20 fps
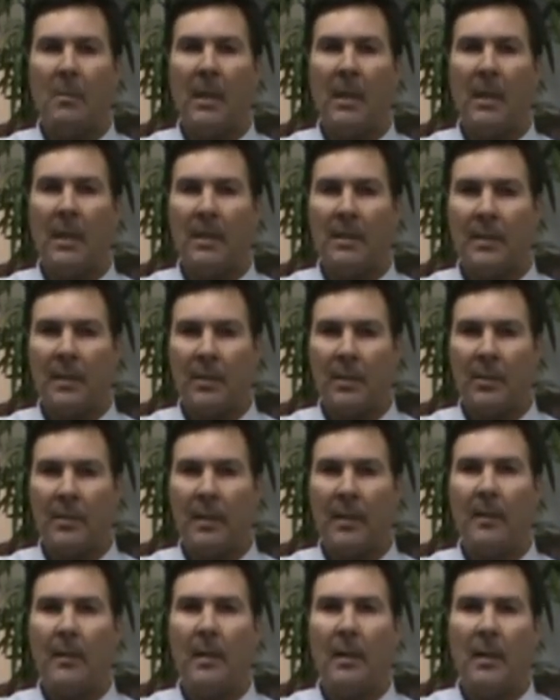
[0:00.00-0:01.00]
began
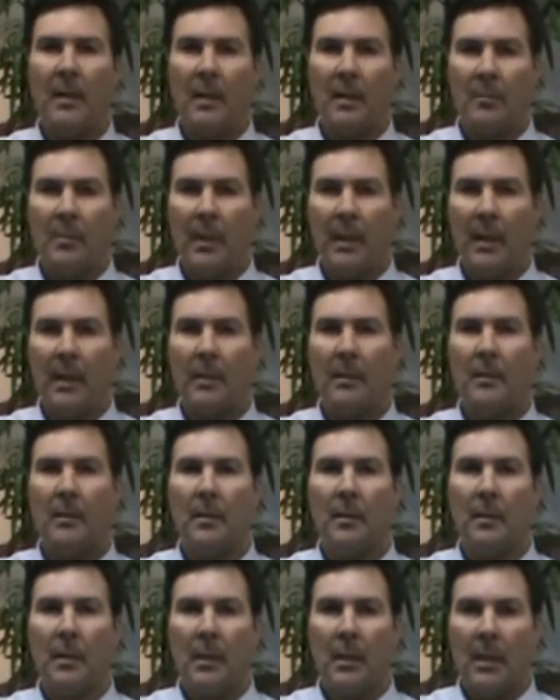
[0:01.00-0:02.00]
seriously thinking about
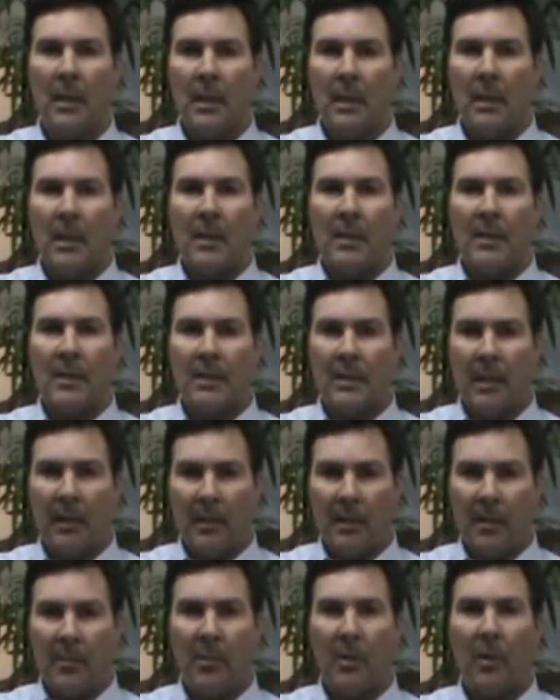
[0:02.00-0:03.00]

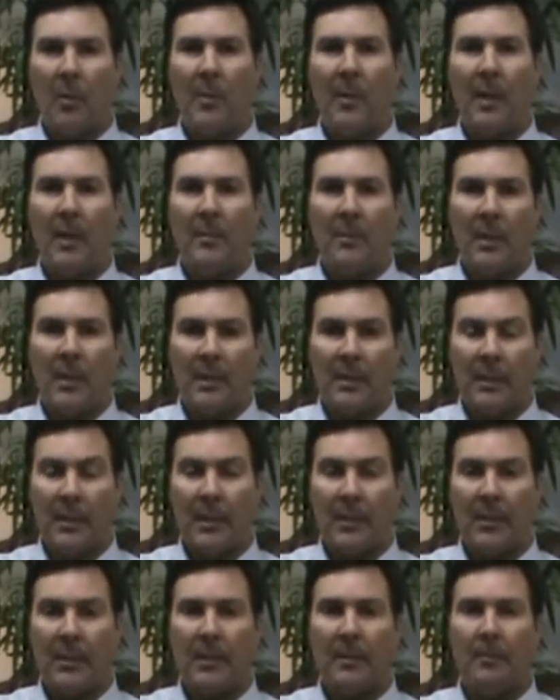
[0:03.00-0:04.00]
selling the propane
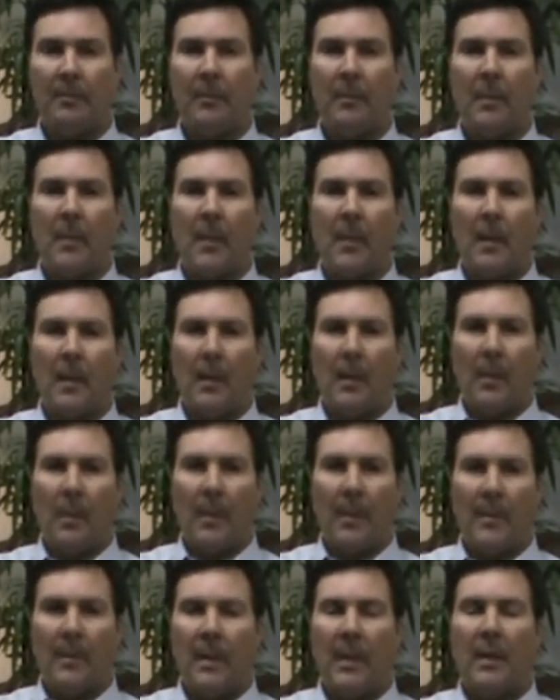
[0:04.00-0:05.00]
business.
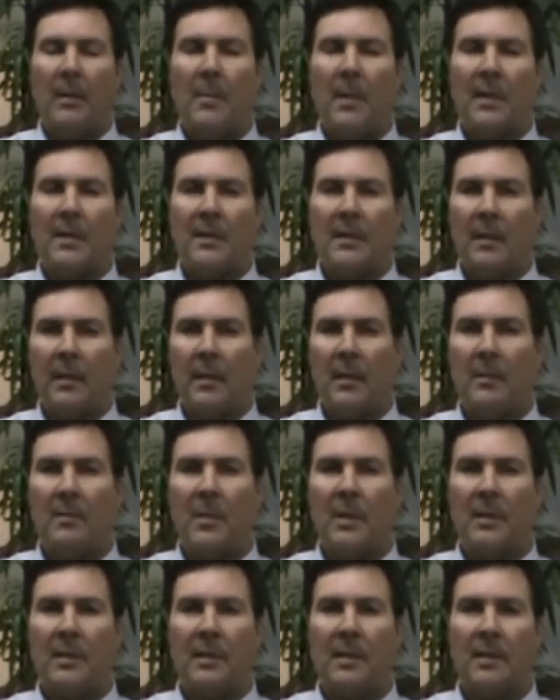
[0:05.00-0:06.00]
When thinking about selling the
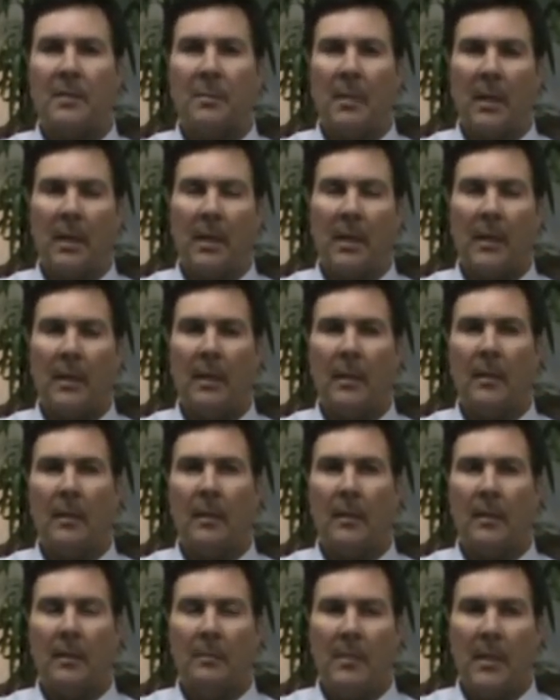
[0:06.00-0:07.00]
business, my
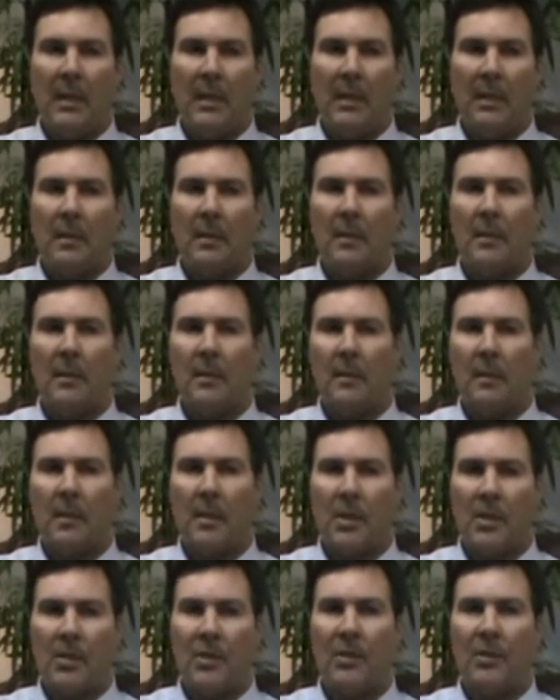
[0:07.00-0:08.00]
immediate
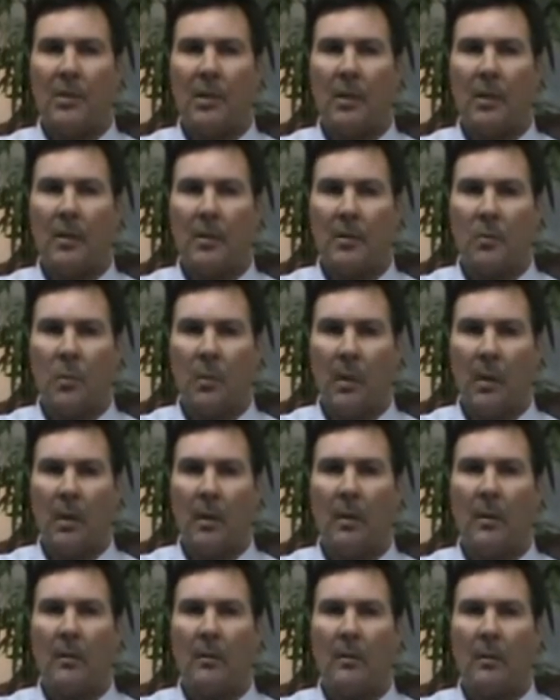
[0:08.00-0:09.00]
concerns
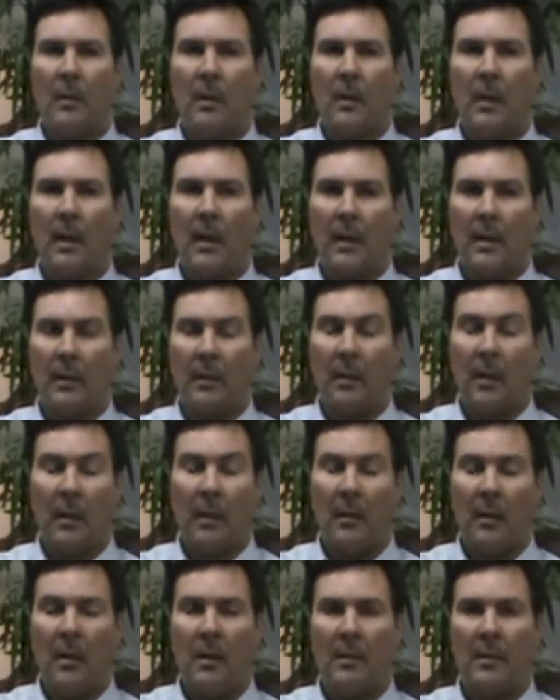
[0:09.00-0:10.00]
were I had a
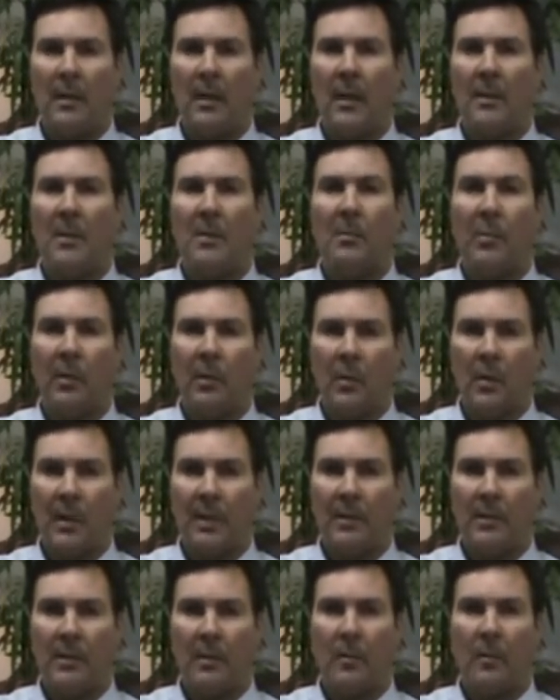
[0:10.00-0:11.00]
lot of long-time
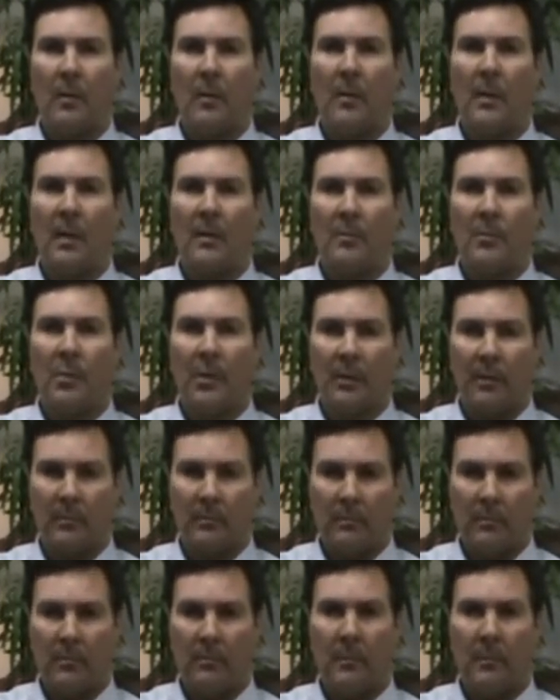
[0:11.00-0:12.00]
employees that had put